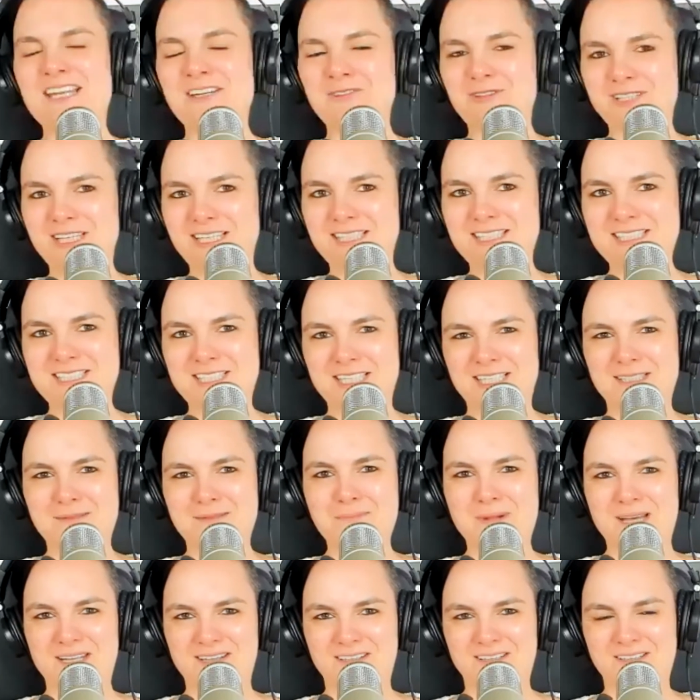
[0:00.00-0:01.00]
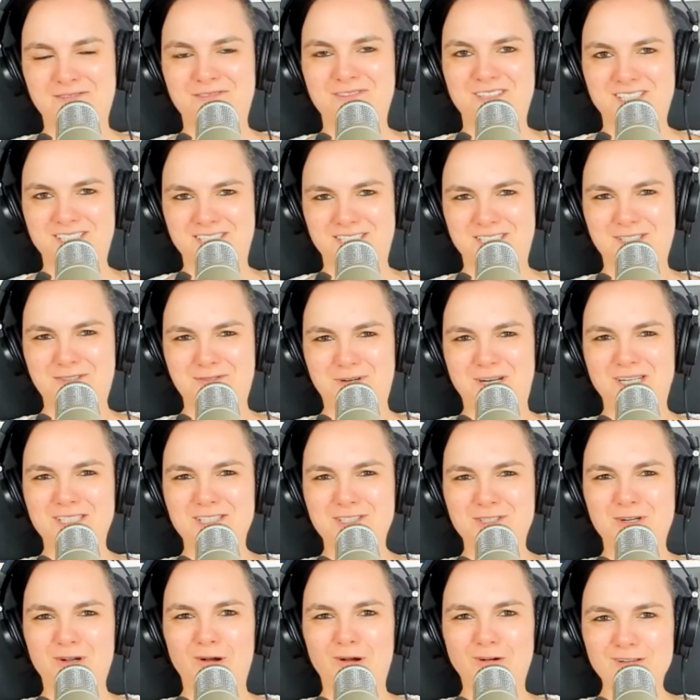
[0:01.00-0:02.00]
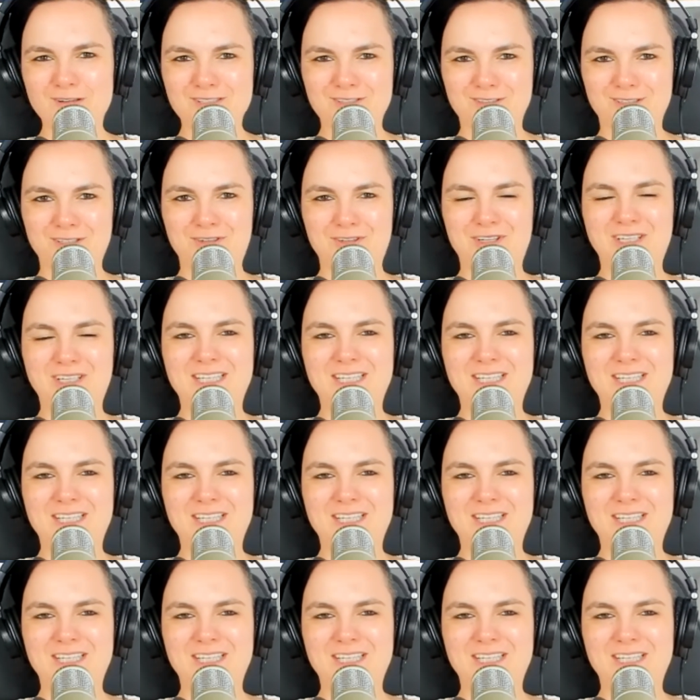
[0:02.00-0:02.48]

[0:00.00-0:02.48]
did study math and physics, right? So I think